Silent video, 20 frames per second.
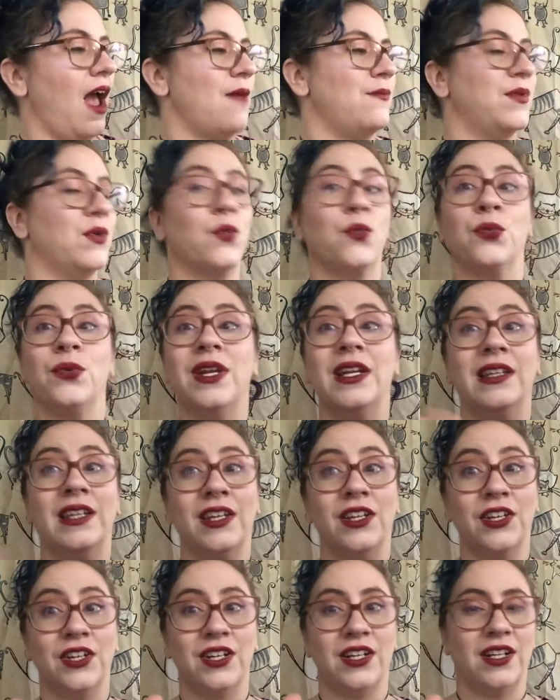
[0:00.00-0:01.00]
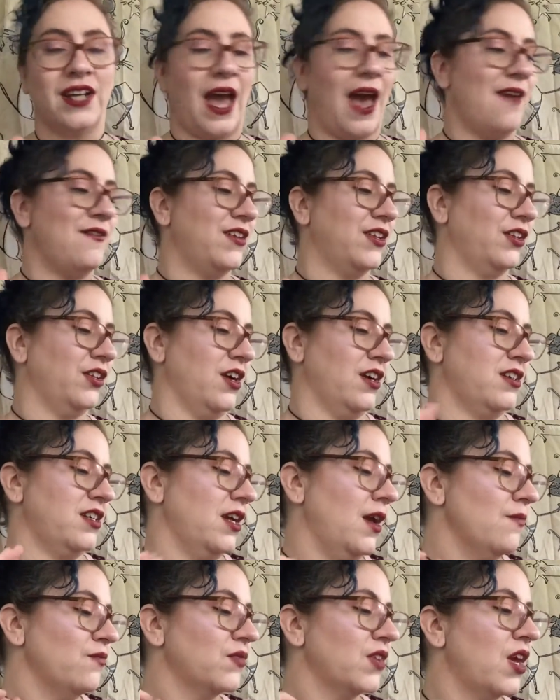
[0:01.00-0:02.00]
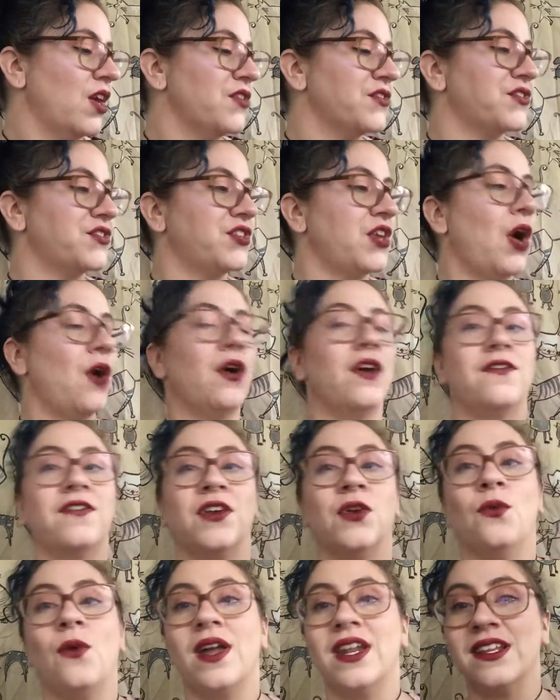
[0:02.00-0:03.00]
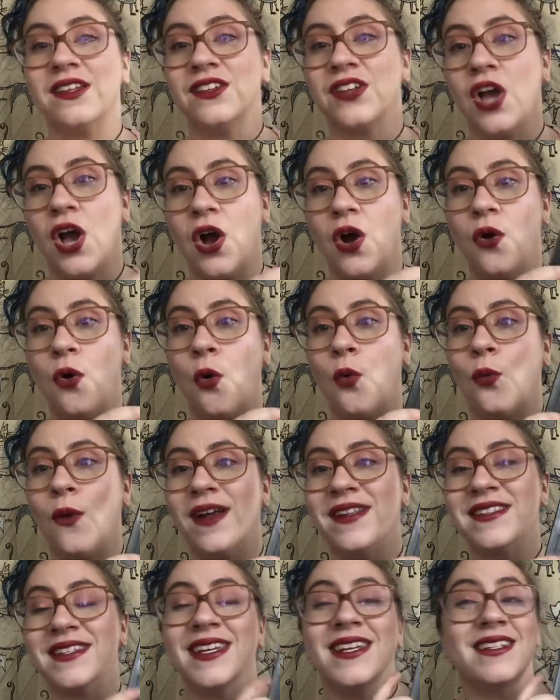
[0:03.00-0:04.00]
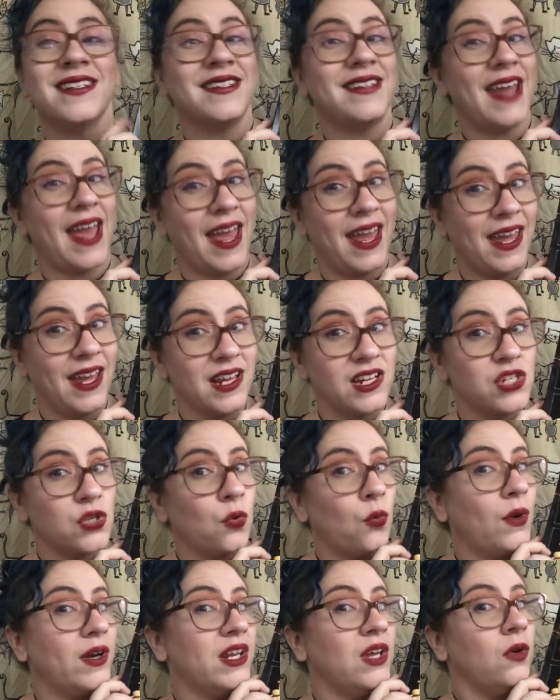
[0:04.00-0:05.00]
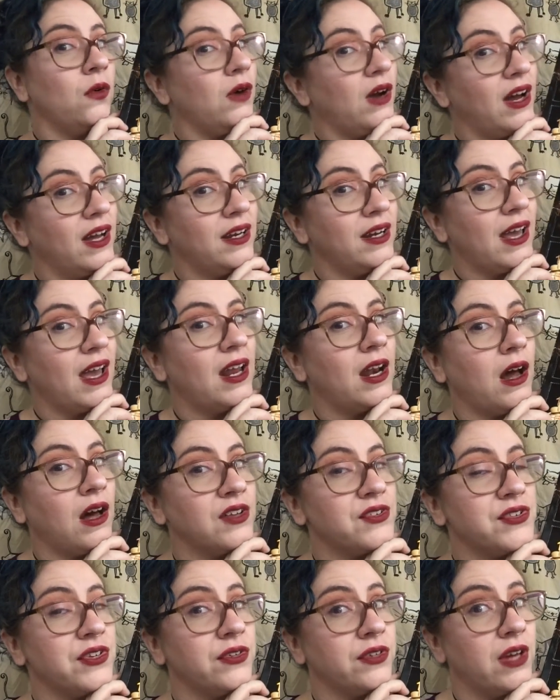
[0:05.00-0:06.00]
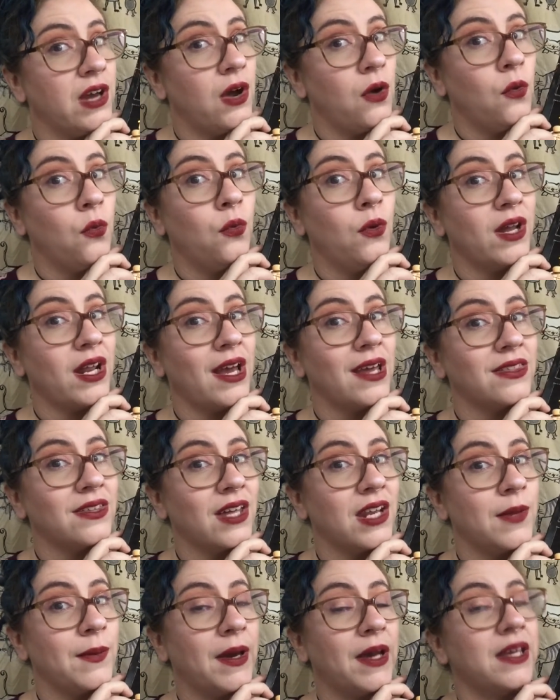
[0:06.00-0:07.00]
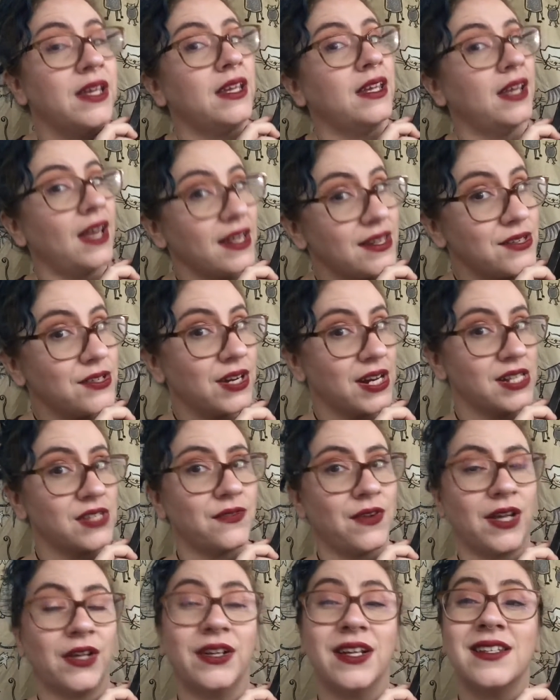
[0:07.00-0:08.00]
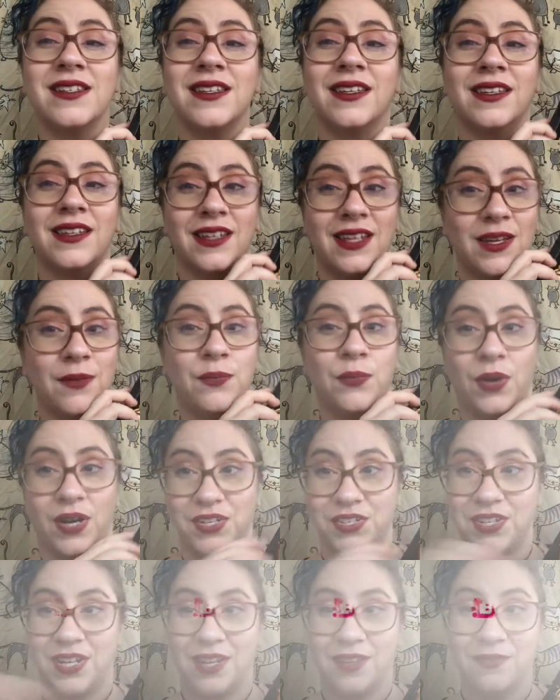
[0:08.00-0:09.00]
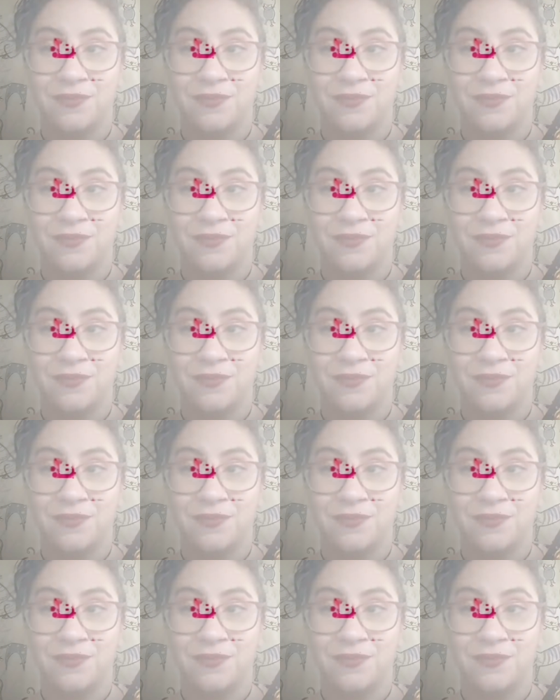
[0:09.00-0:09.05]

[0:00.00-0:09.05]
I've been really good and haven't looked. So if you want to know what's in day 21 and also know what I thought about yesterday's fragrance, keep watching.